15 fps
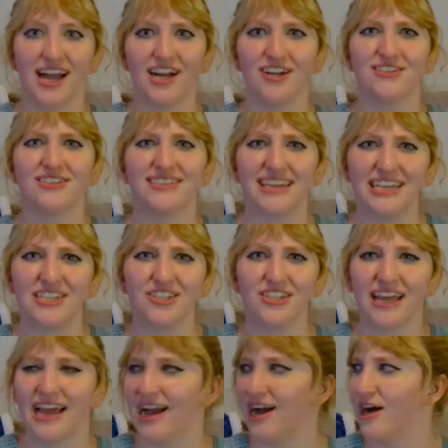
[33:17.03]
station
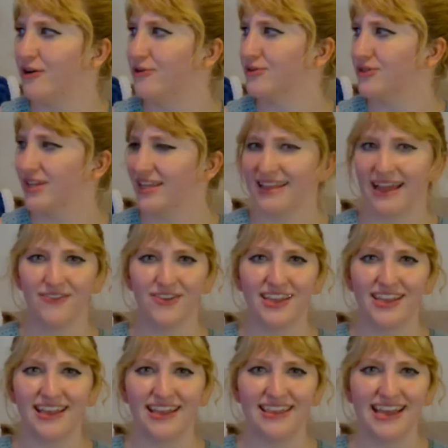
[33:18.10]
house and everything
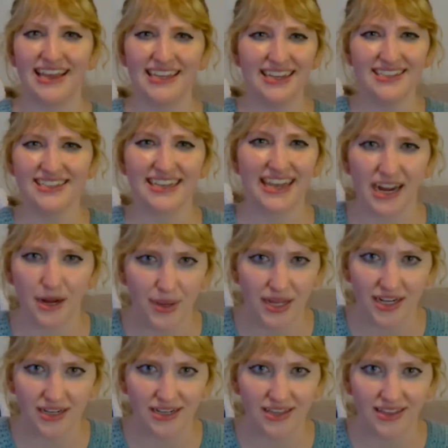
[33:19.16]
like that. He doesn't care about
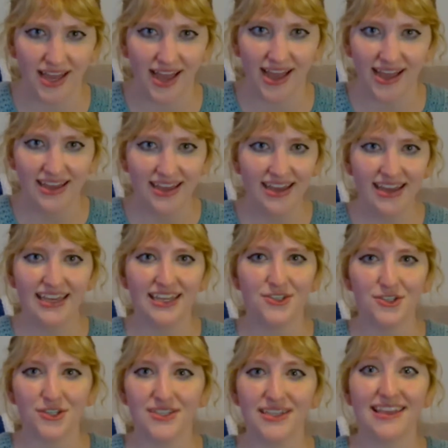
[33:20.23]
any of that. He's
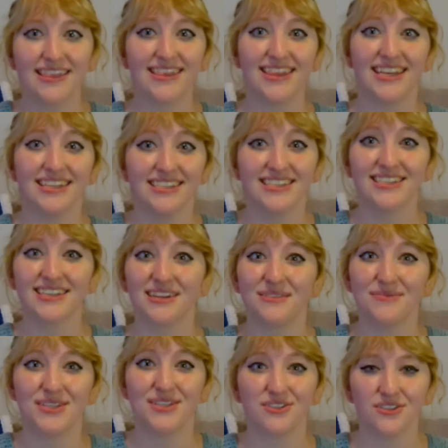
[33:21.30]
just like, this is going to
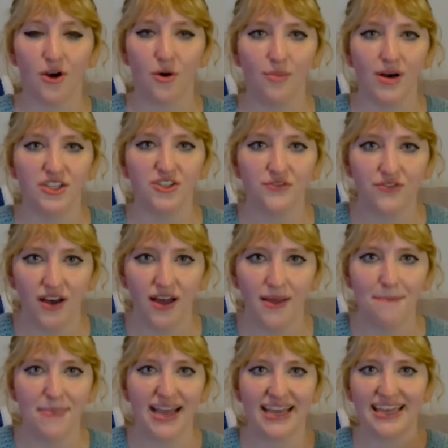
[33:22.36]
be so much fun.
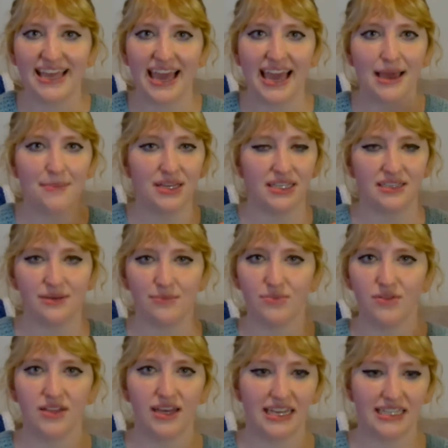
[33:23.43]
My game is in
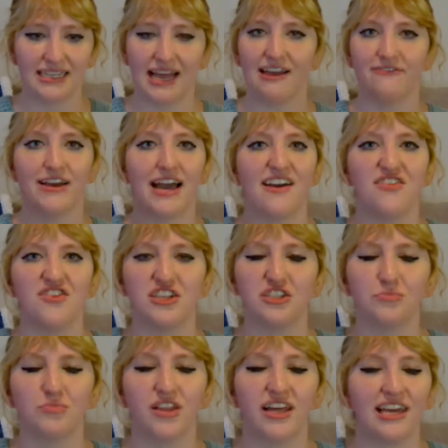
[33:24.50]
place. I've had this
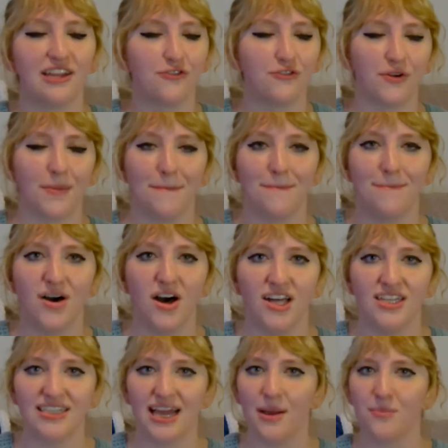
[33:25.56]
planned for
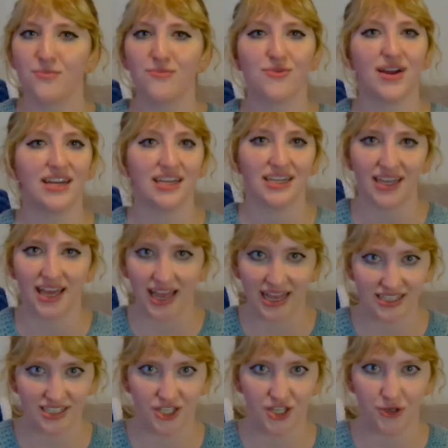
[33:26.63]
months. I'm ready to
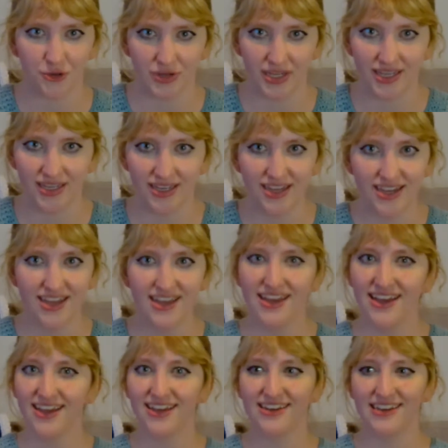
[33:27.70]
execute it.
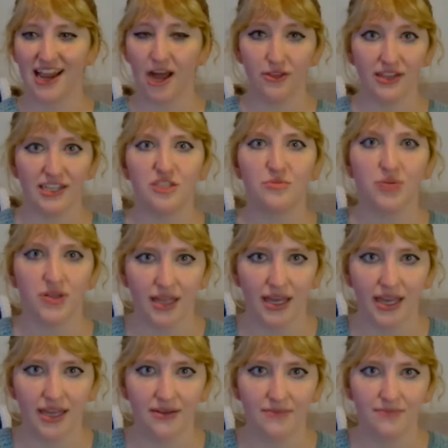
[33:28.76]
Now let's play.